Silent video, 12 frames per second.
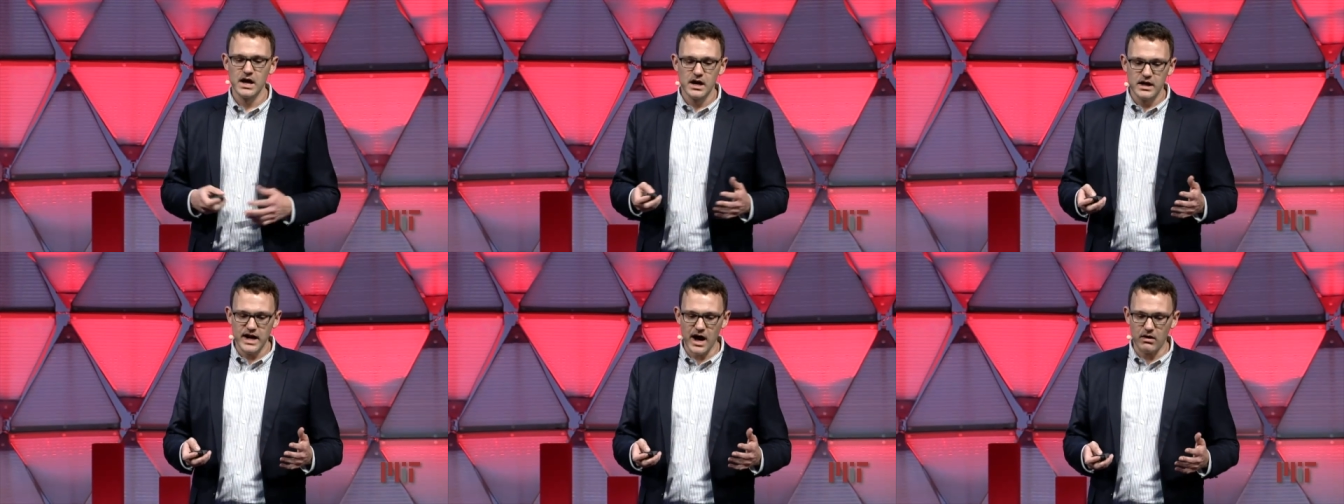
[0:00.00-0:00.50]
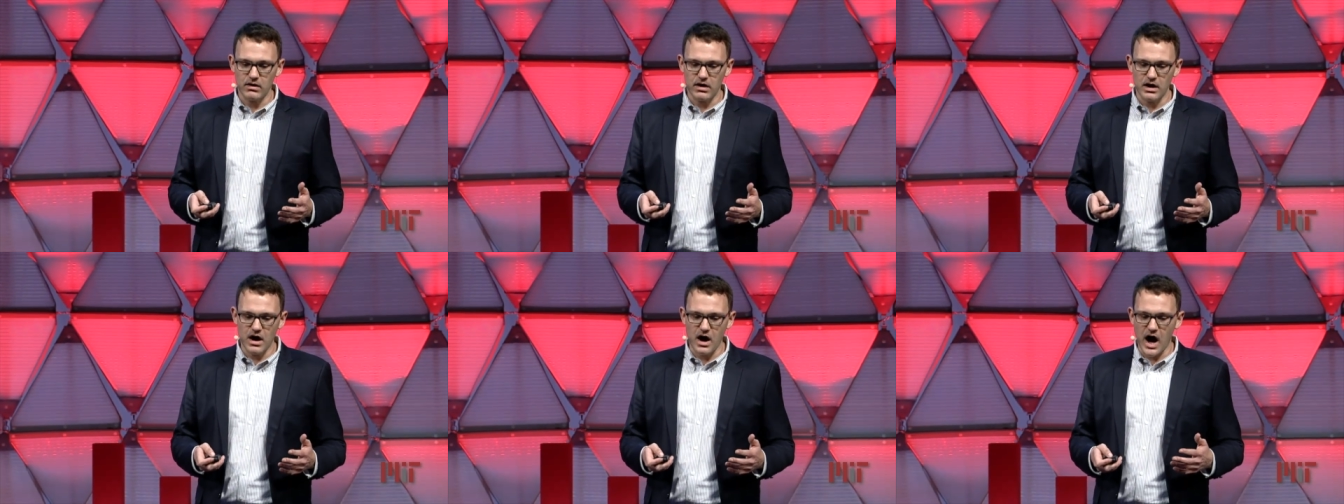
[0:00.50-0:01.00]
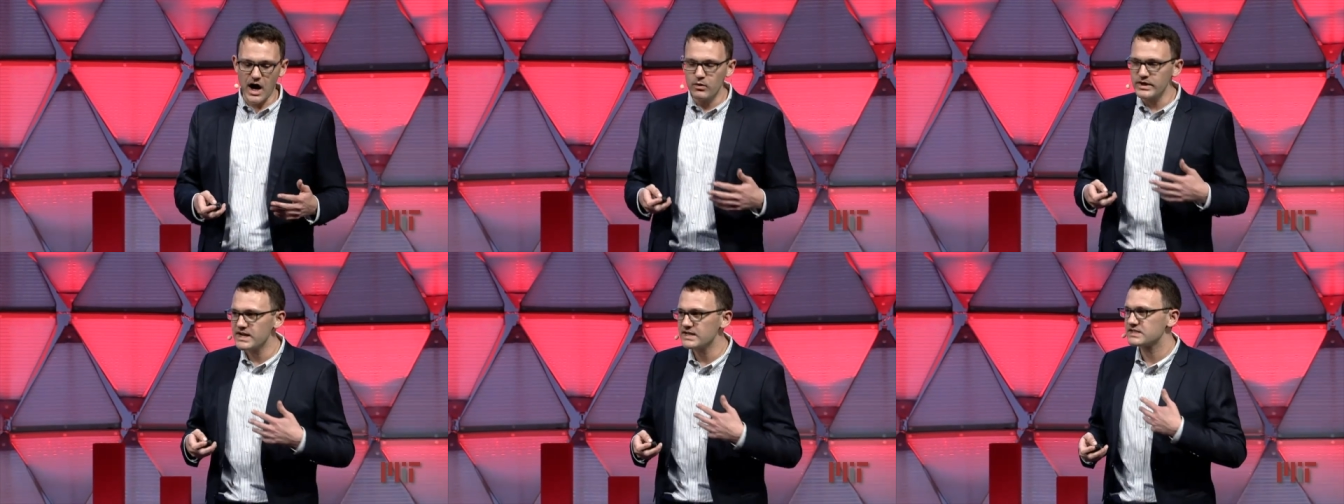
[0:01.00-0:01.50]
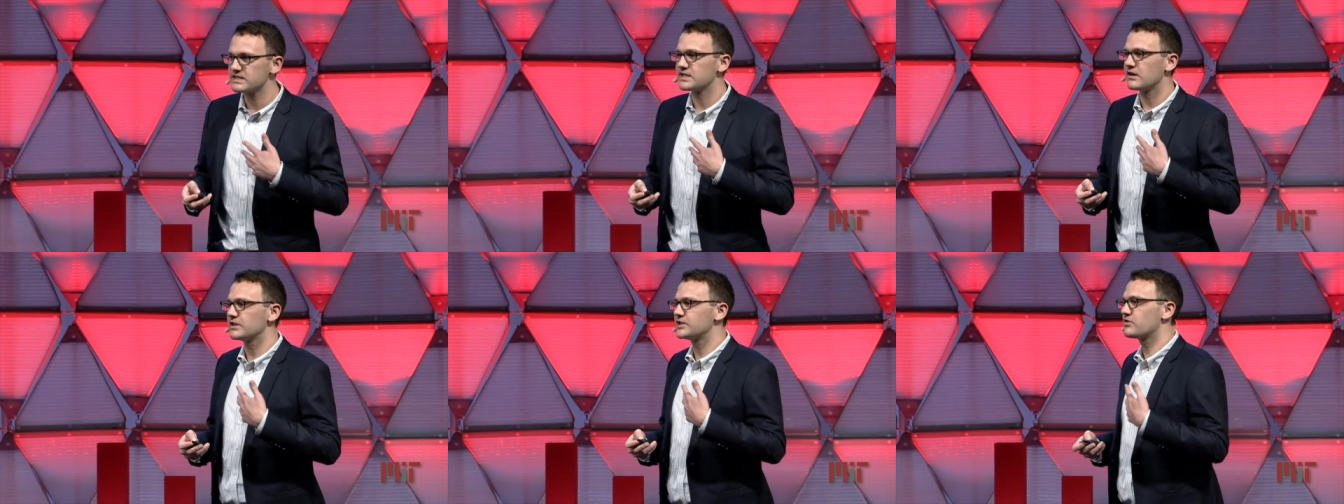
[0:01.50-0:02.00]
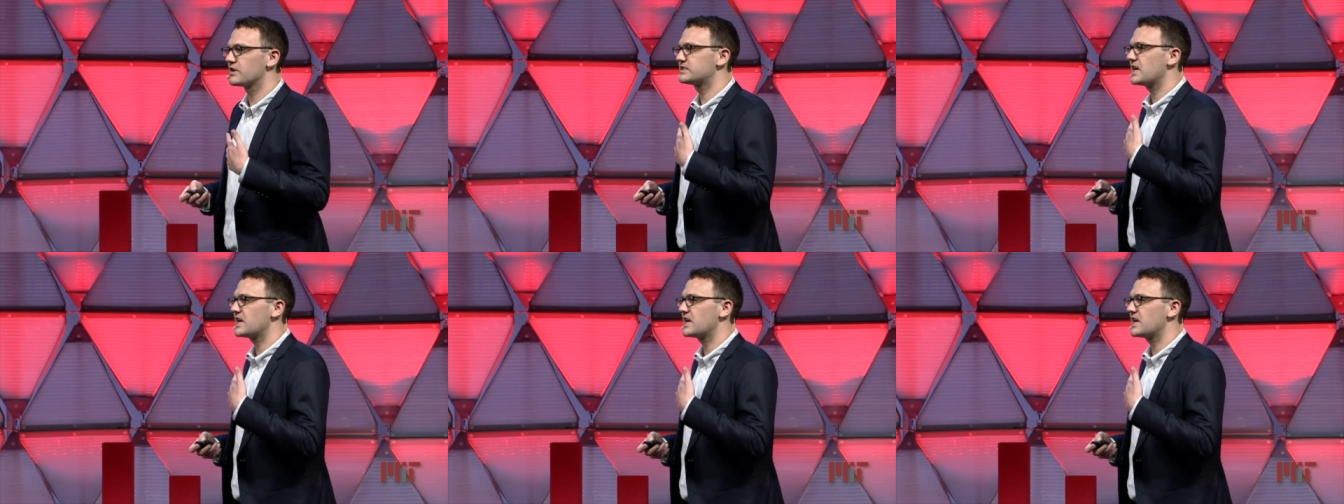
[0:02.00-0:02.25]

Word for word: Now, I wouldn't necessarily trust